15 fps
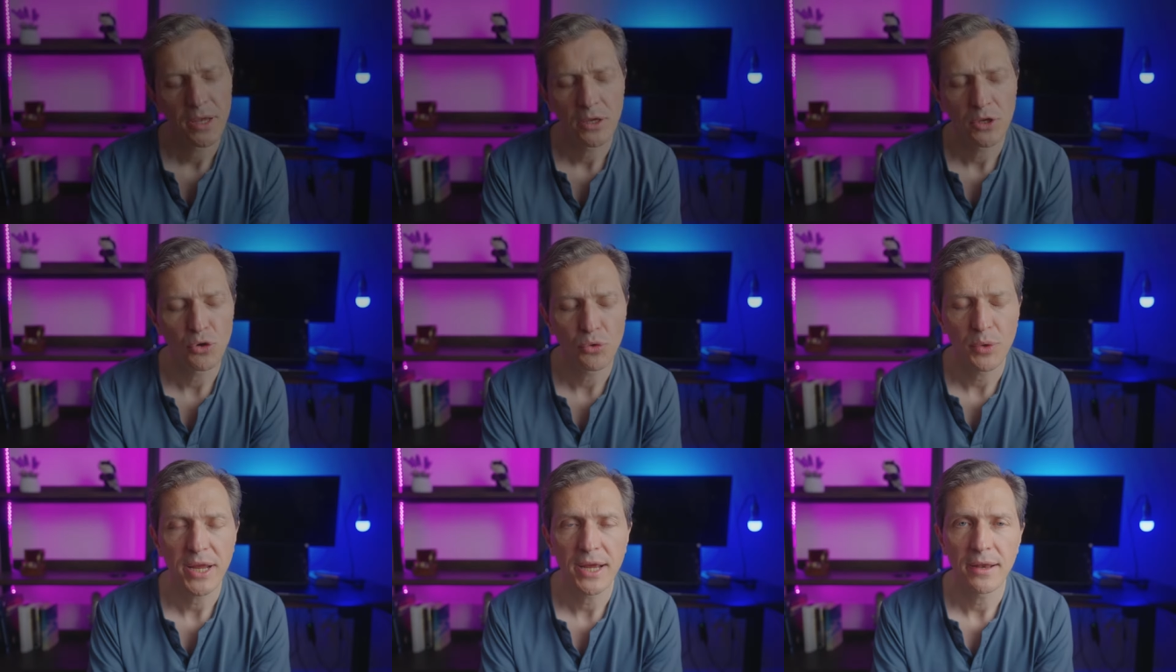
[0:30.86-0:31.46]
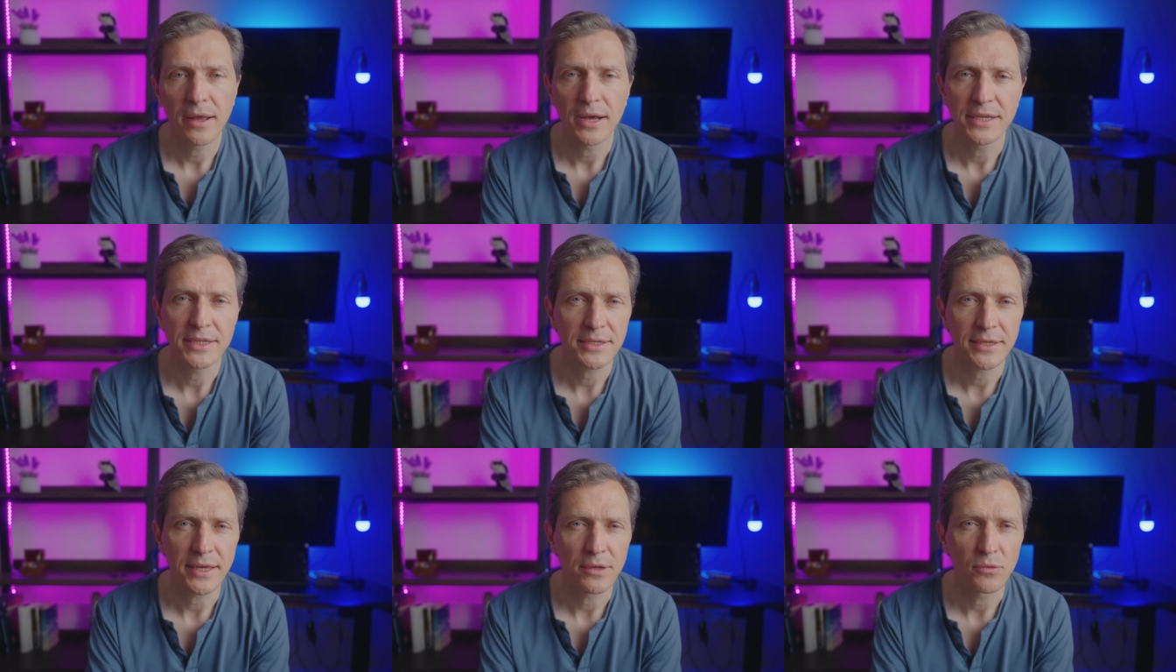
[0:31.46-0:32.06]
you
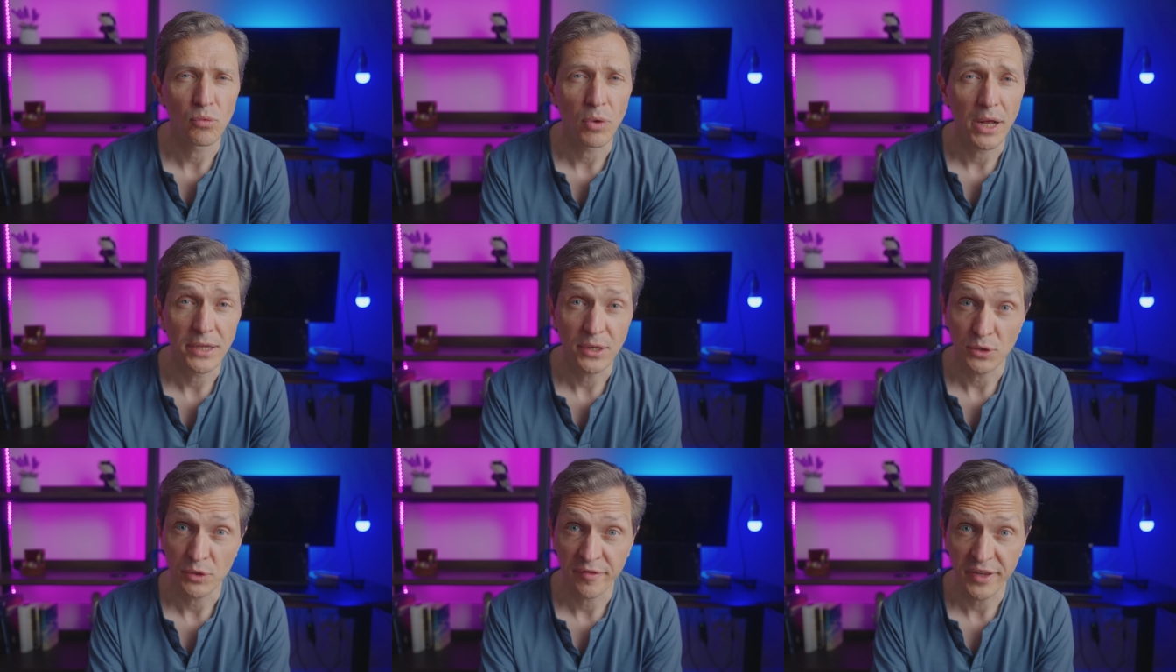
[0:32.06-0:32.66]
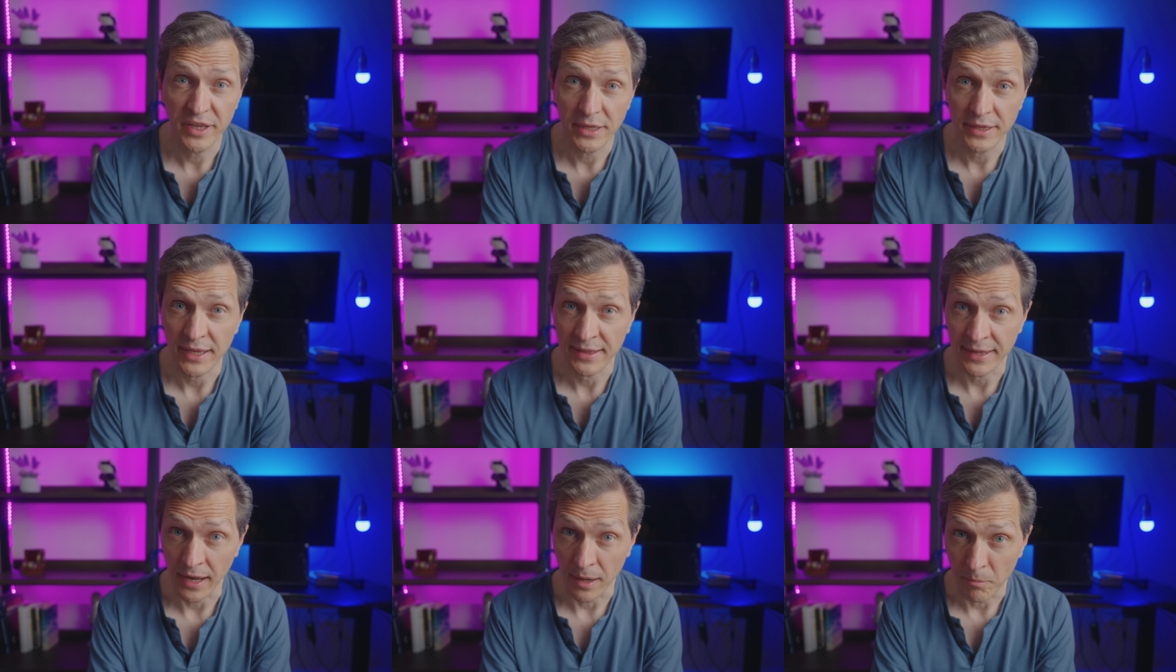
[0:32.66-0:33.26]
realize that while you feel
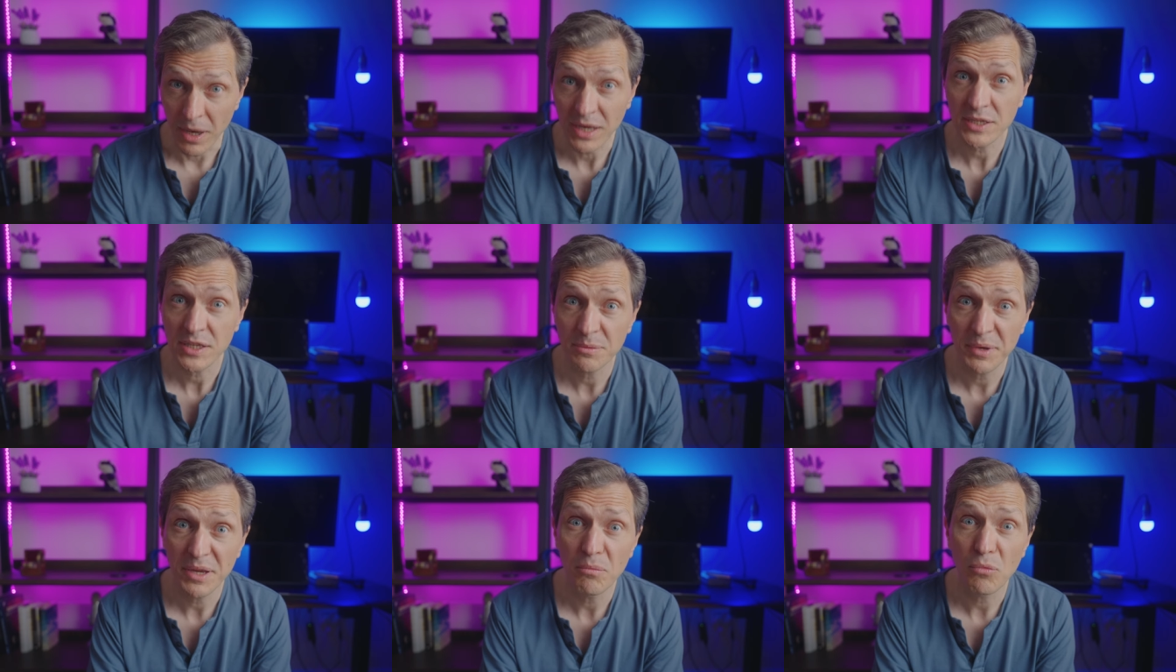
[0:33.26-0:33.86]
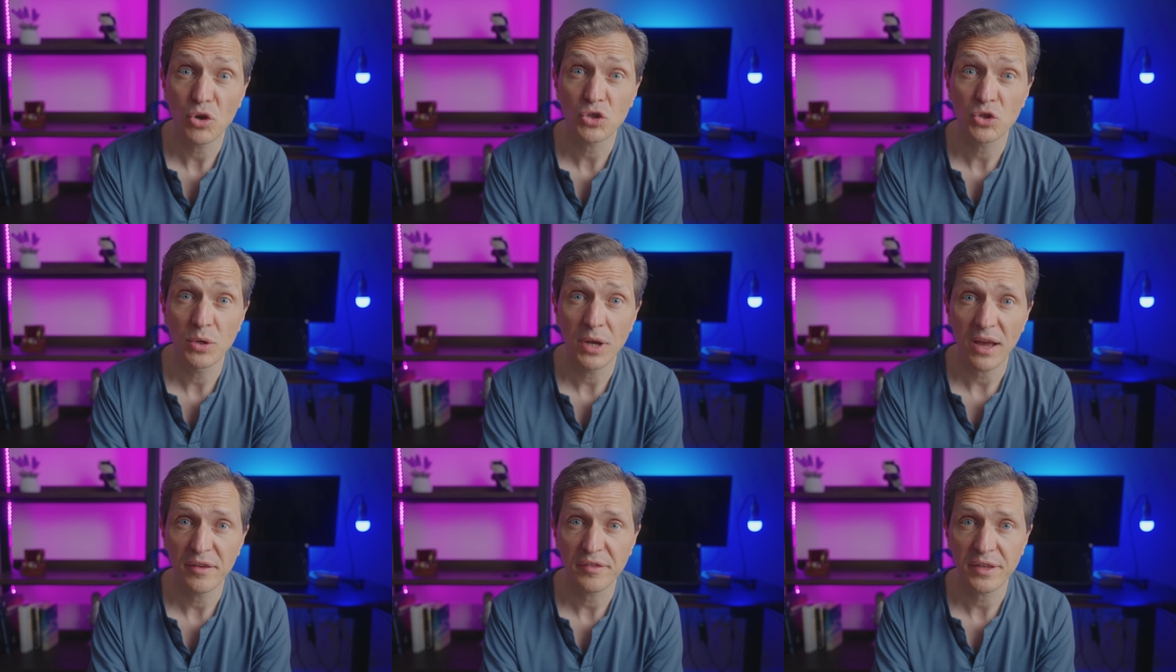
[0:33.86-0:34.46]
that there must be more to
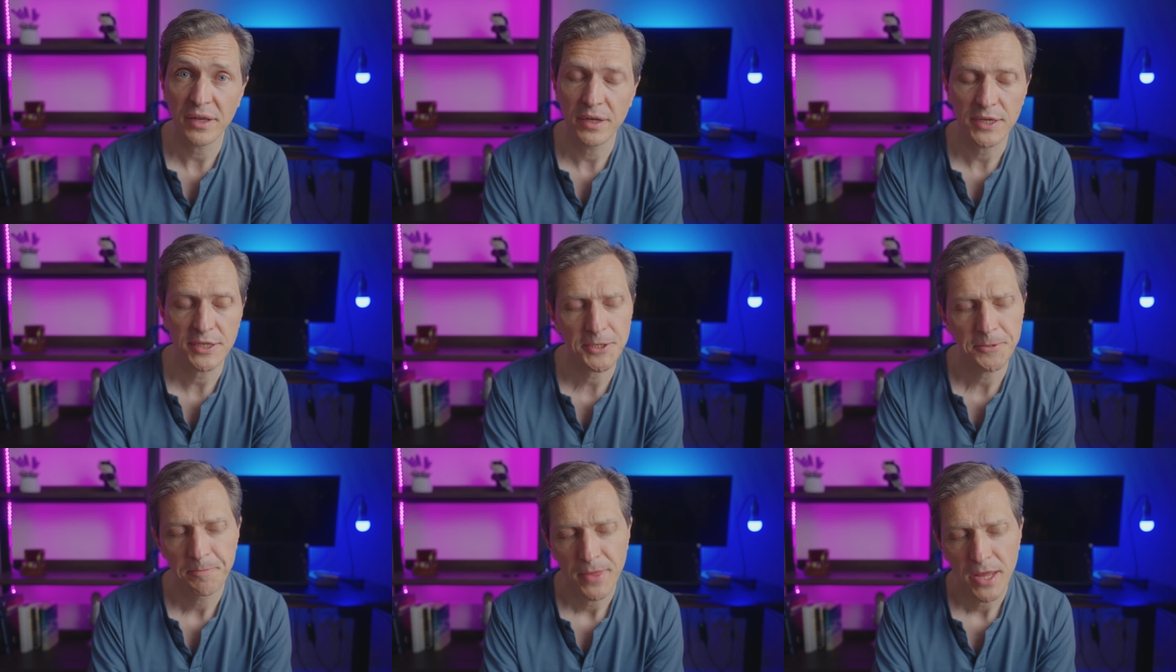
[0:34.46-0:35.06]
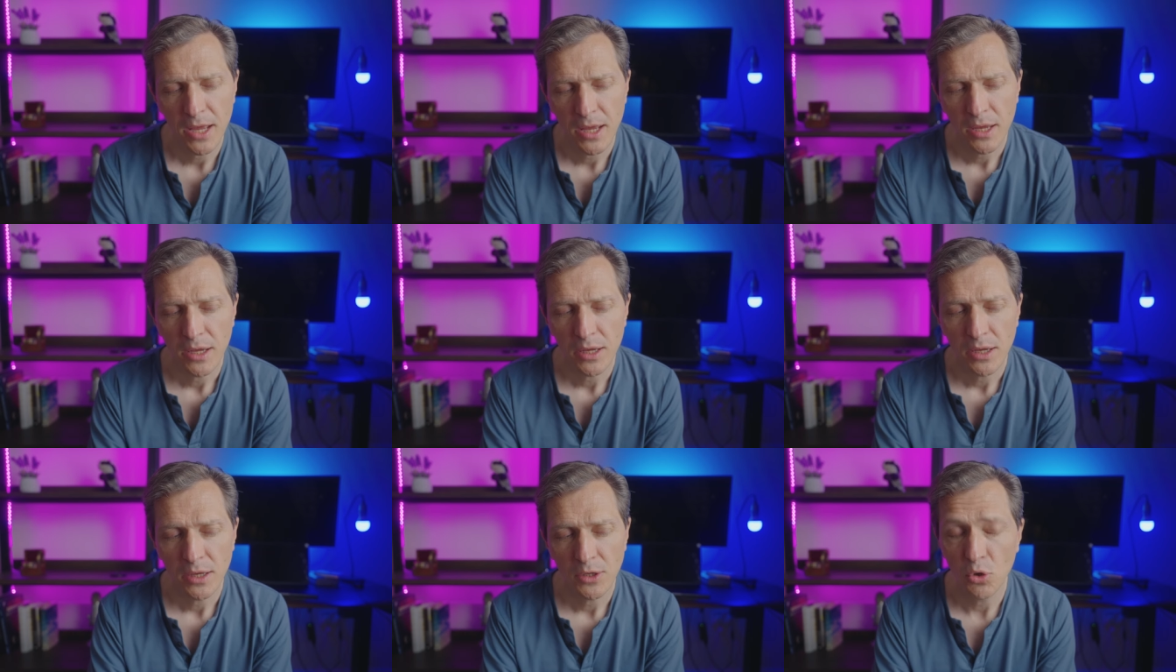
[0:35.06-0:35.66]
life than this,
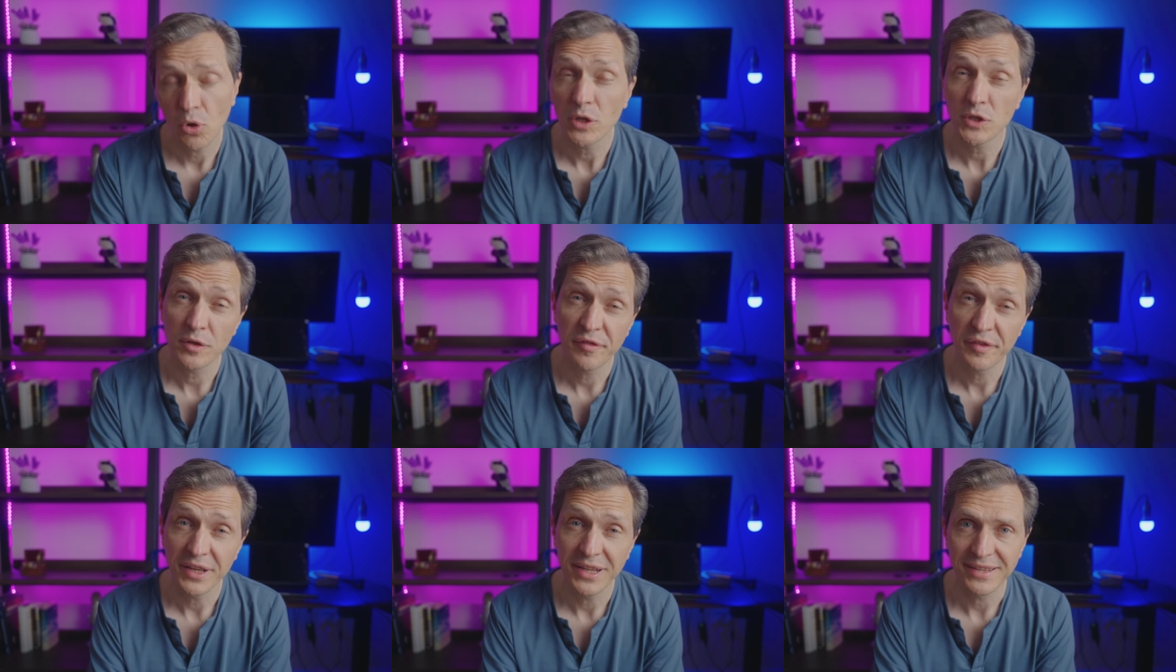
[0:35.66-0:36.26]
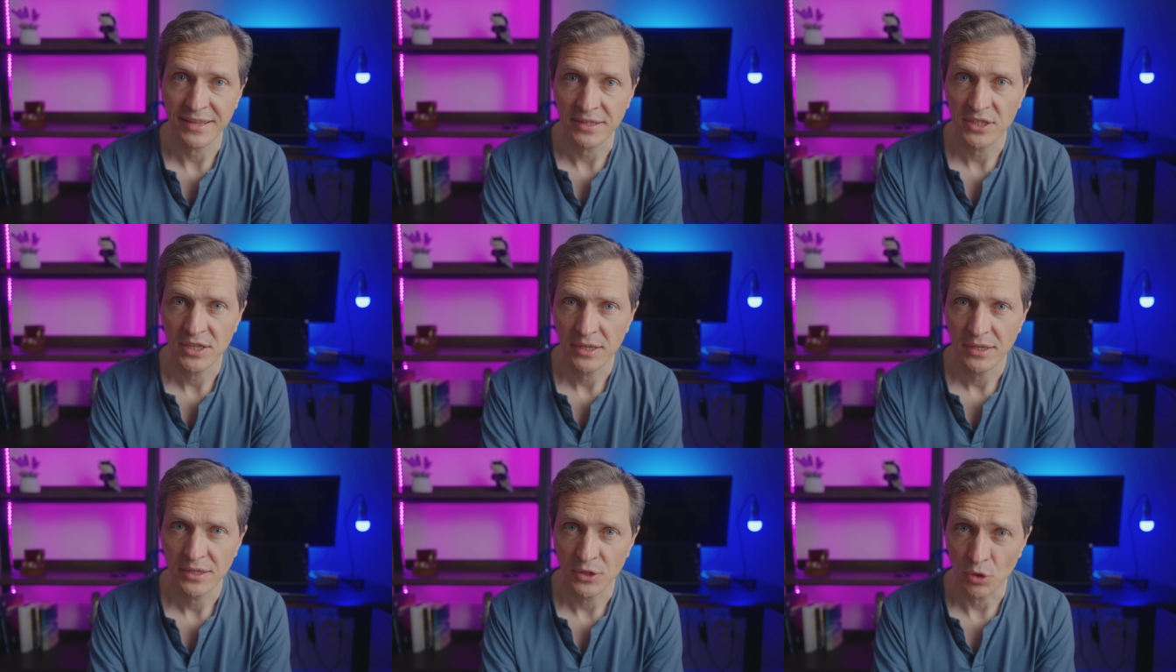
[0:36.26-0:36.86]
you also feel that
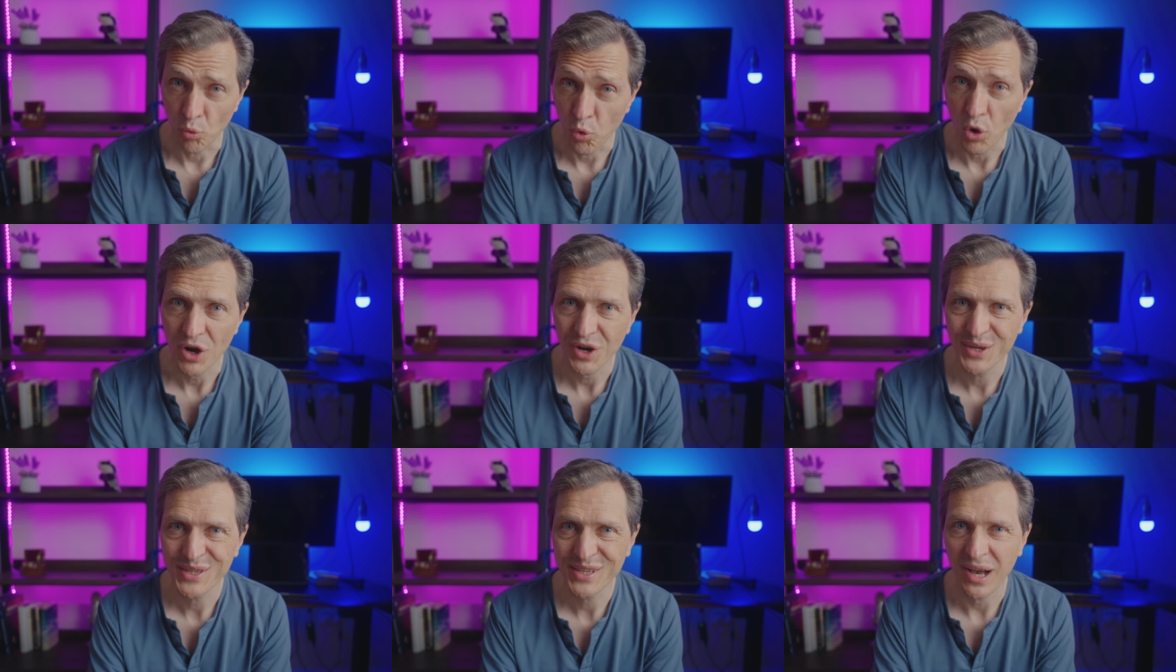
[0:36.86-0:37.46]
your work is